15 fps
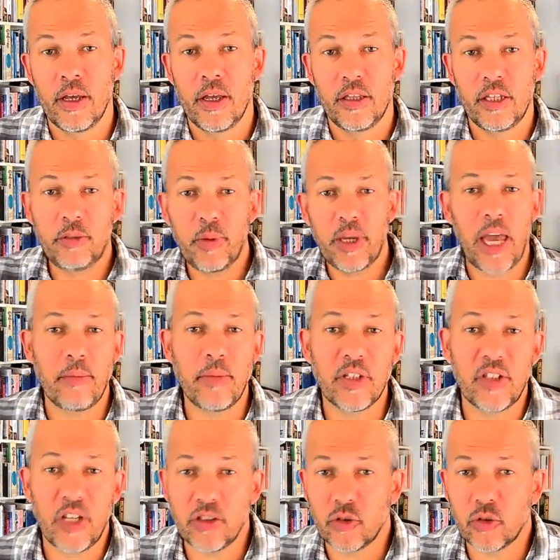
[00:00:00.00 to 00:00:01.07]
This became the
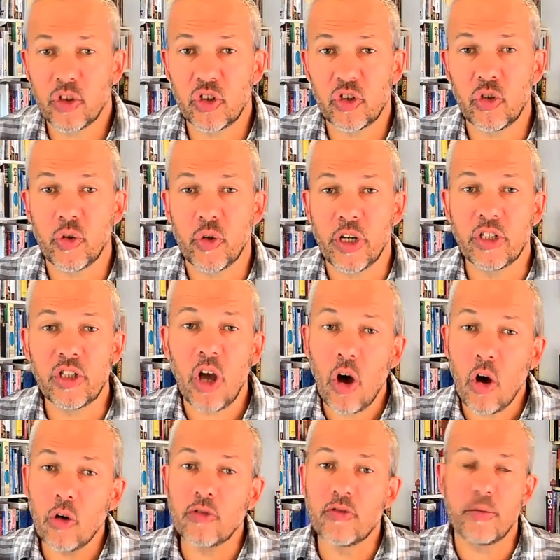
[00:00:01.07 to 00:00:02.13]
central story,
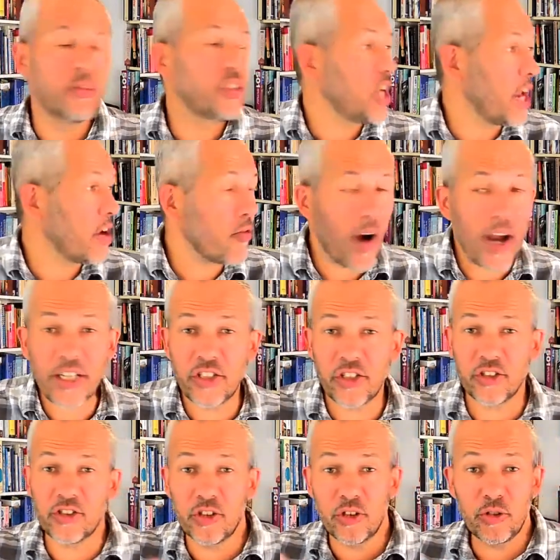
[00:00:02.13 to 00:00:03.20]
told from
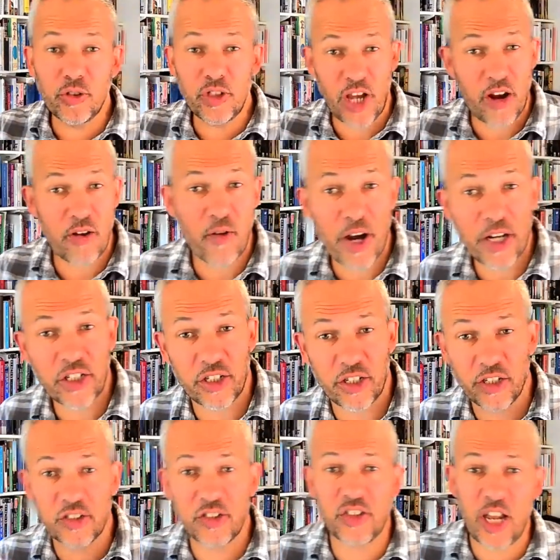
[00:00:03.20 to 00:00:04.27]
generation to generation
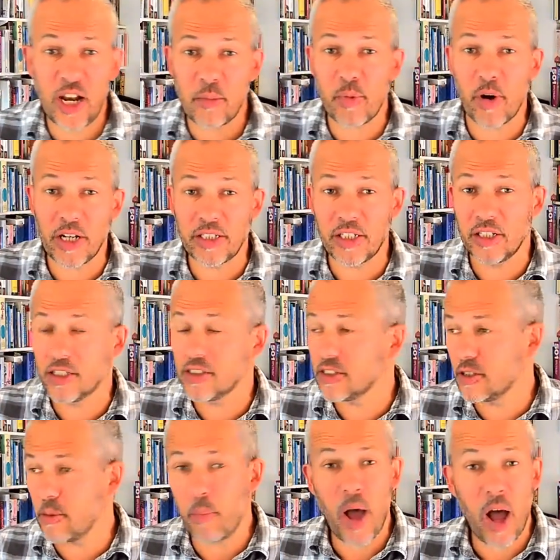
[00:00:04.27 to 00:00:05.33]
and celebrated as
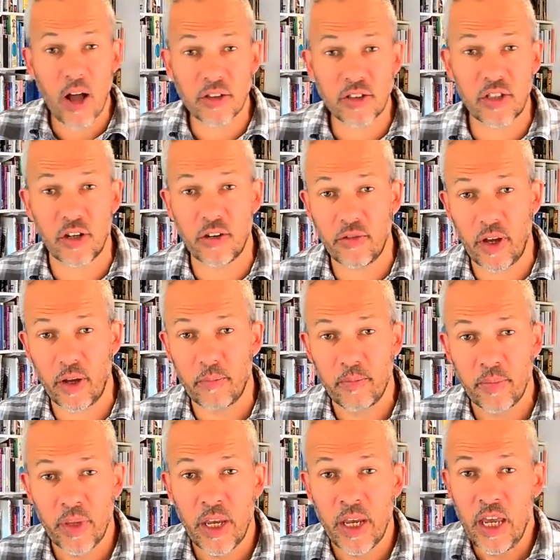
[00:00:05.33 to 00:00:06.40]
the Passover.
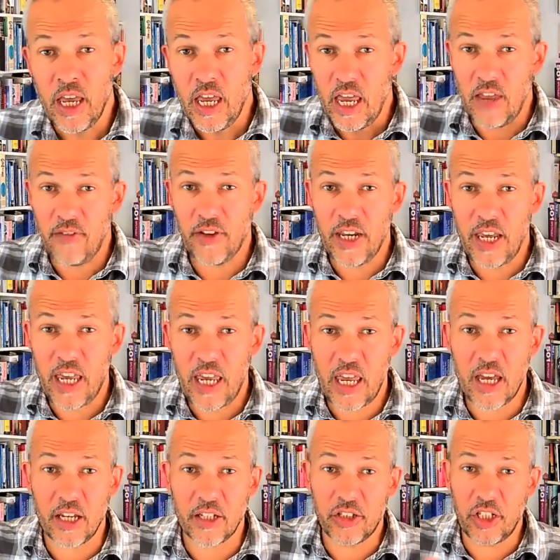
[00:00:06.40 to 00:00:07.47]
Even
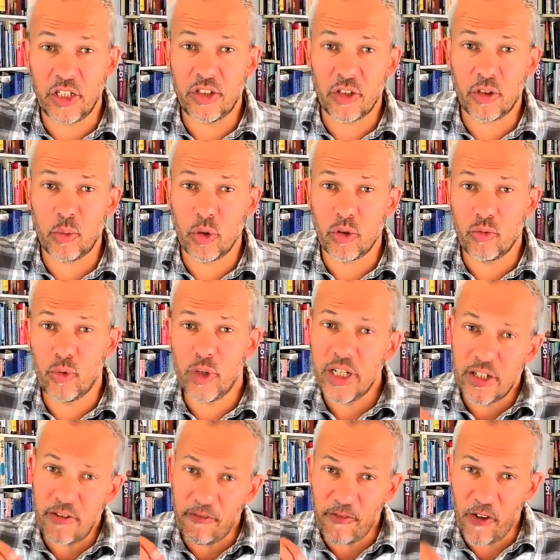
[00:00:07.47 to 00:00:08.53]
here, Jesus would
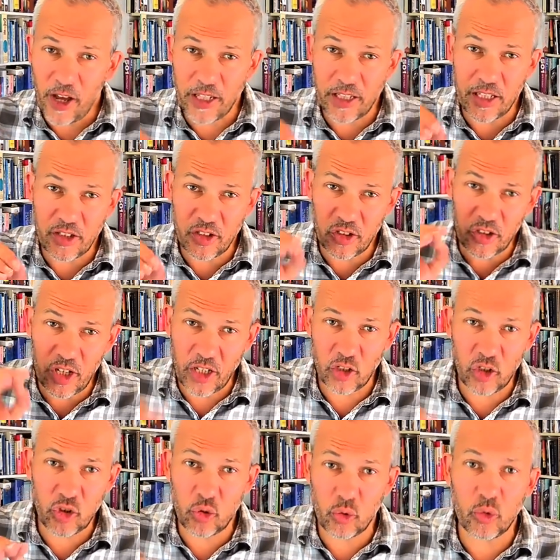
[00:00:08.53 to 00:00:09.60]
redefine this
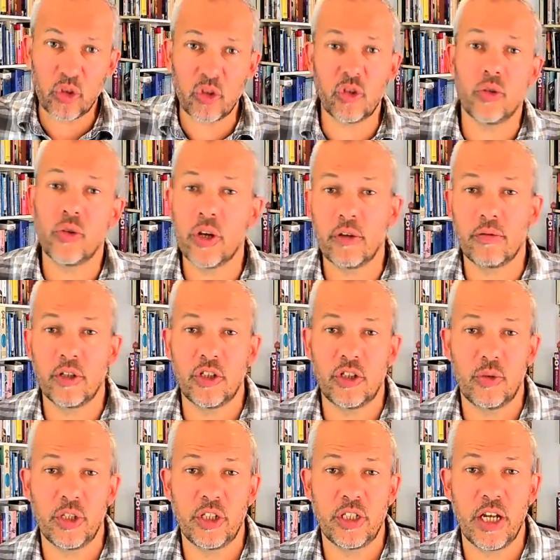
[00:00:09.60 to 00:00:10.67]
central story of the
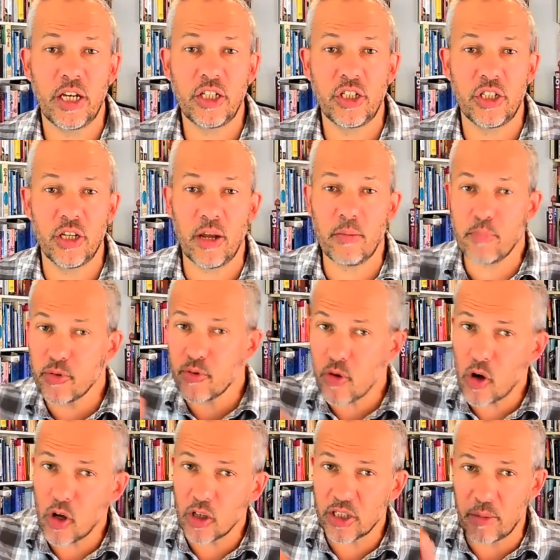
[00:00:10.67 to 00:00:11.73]
Jewish nation and
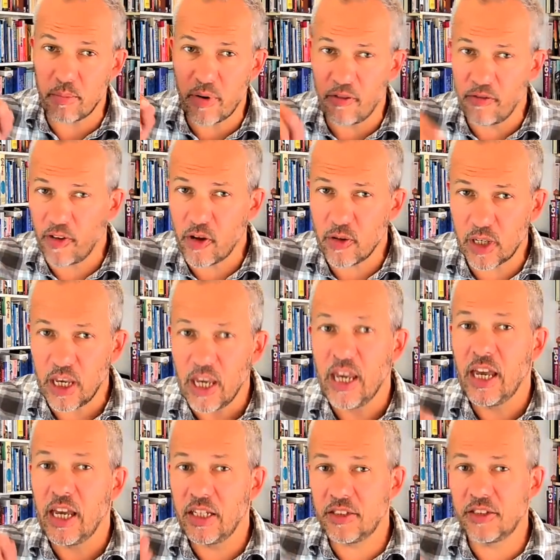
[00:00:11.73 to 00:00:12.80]
prod and provoke
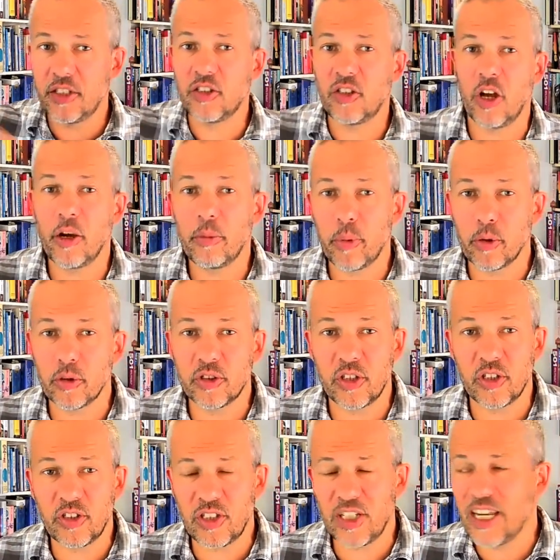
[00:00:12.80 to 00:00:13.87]
his disciples to
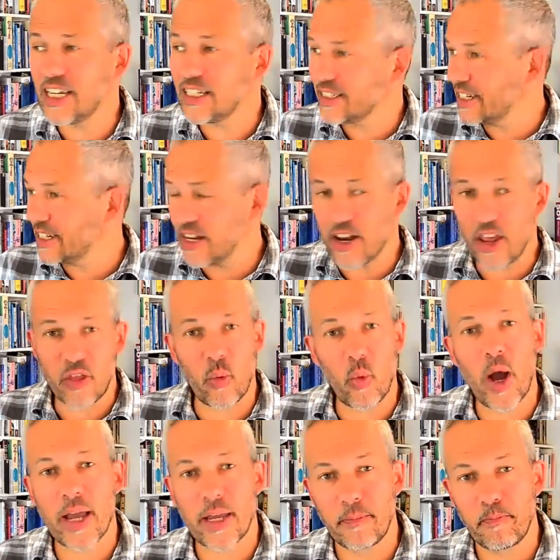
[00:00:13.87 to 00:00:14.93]
see it in another
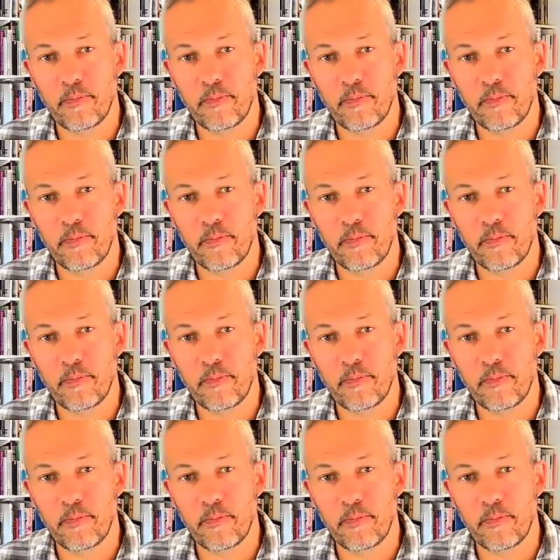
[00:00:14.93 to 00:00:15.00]
way.